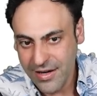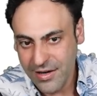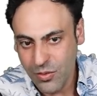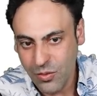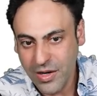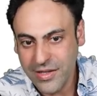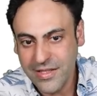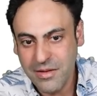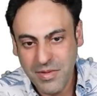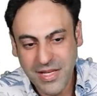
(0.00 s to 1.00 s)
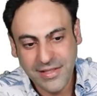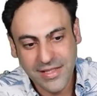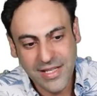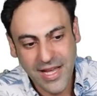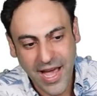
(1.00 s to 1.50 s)
What is the
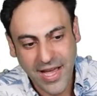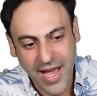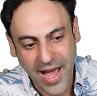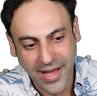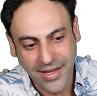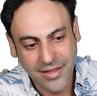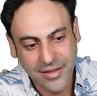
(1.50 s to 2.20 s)
BCAA?